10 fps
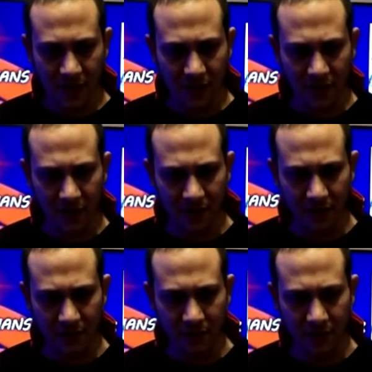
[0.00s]

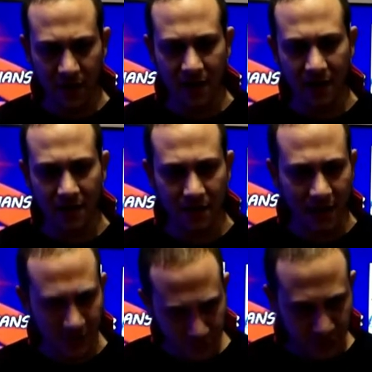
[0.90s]

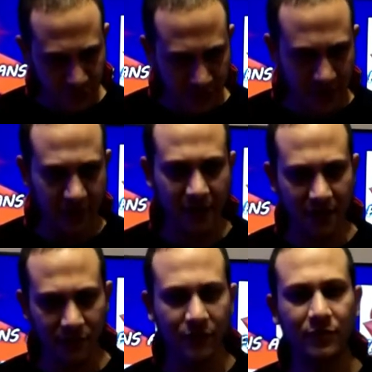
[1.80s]
I associated
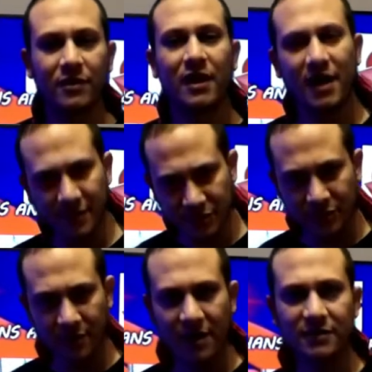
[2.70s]
anyone with an
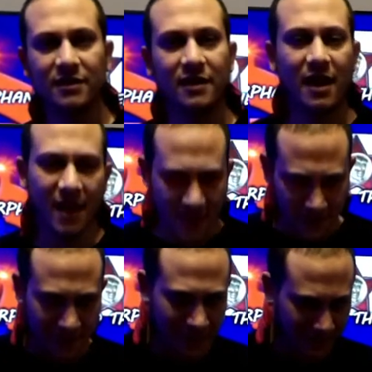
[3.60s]
icer as an
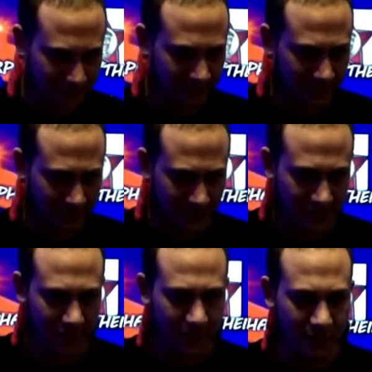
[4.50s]
enemy
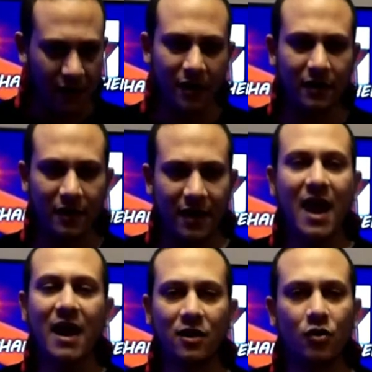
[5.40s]
on a
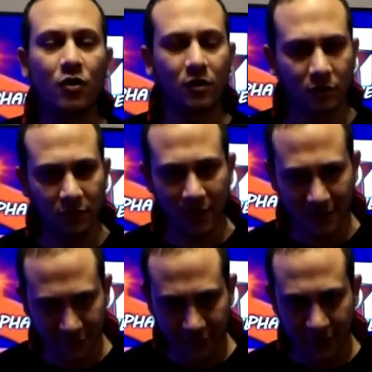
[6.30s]
categorical
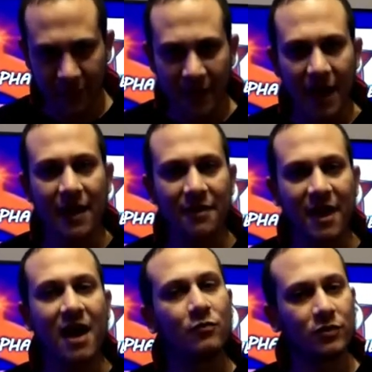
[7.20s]
level, and
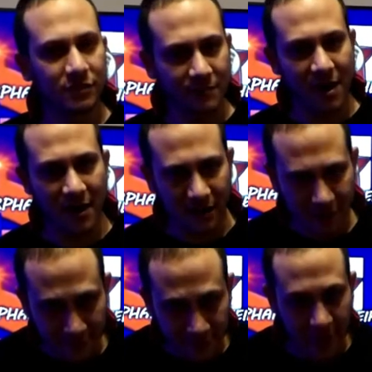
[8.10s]
that was my
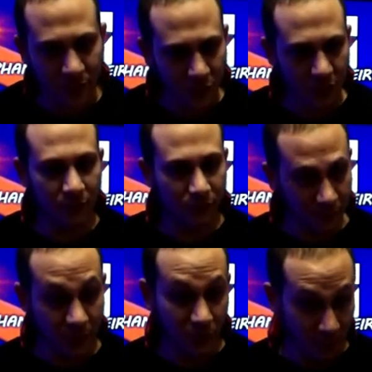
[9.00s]
framework
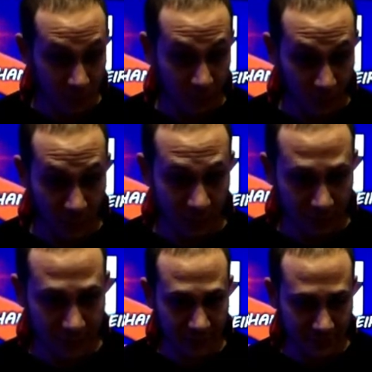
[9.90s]
of
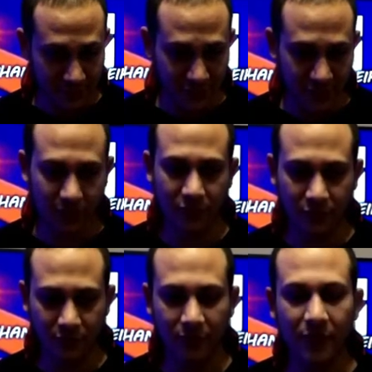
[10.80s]
world.
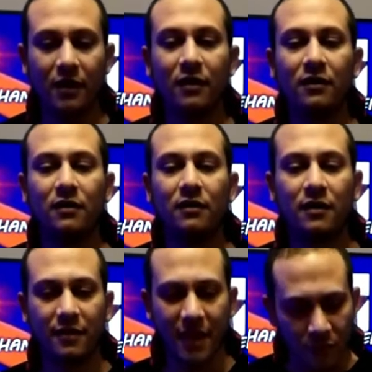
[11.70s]
So
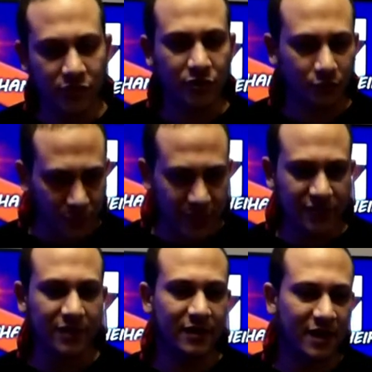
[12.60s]
that was the
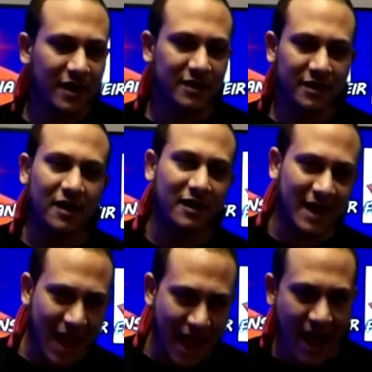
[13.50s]
reason that I did not
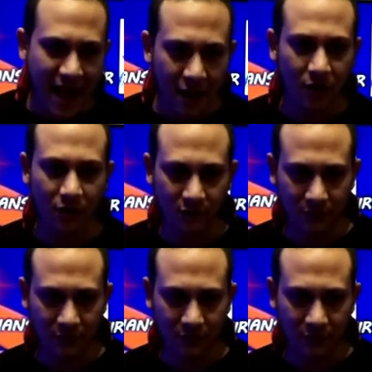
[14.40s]
care